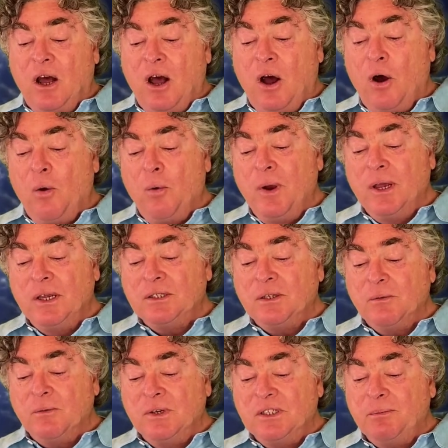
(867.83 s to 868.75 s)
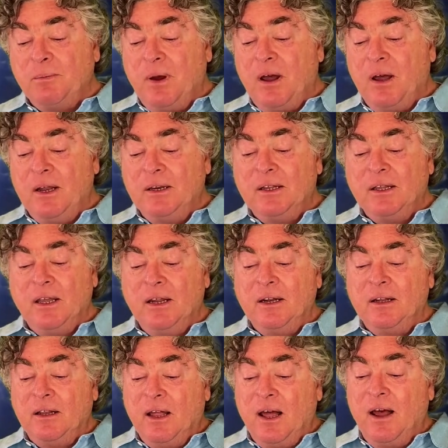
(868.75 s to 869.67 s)
always respond
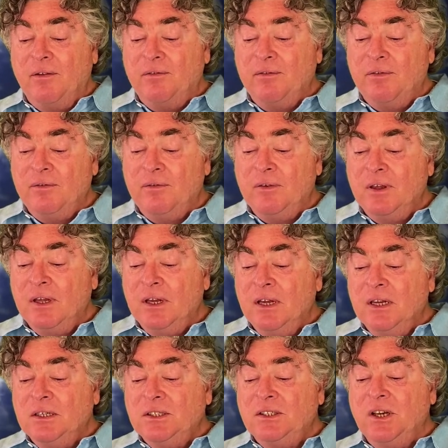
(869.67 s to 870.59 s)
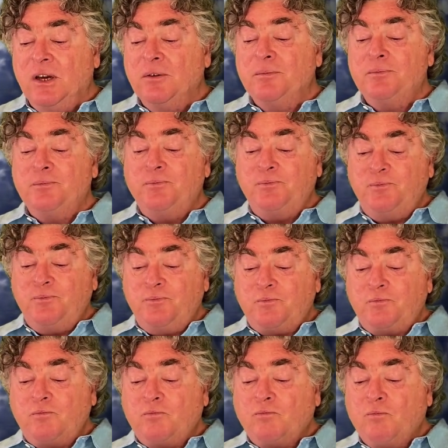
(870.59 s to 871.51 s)
in love. So,
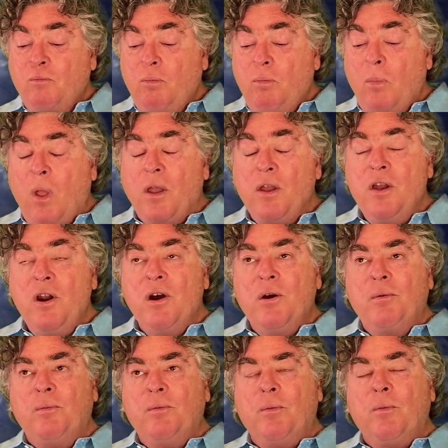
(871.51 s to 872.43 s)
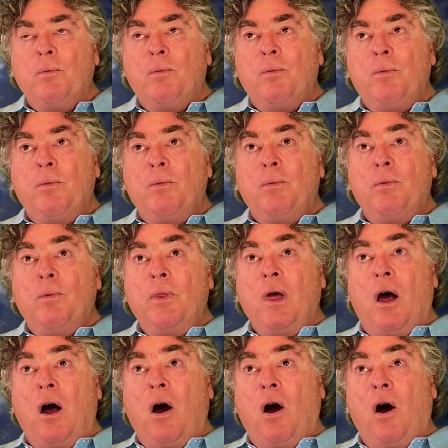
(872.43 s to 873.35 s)
you know,
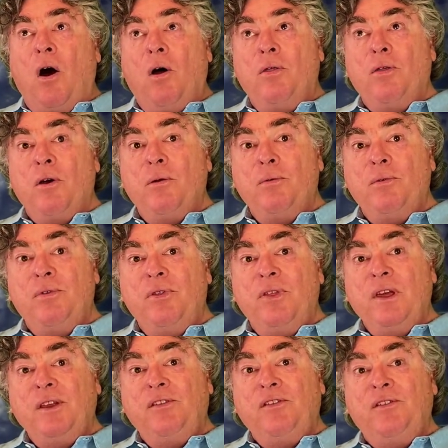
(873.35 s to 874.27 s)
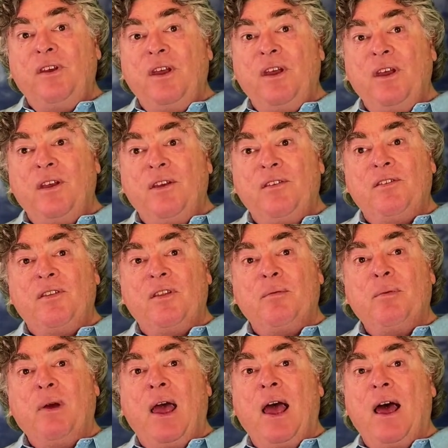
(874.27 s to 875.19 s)
although this is the
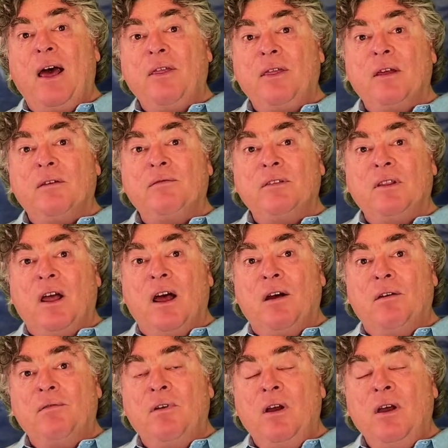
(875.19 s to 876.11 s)
path of love,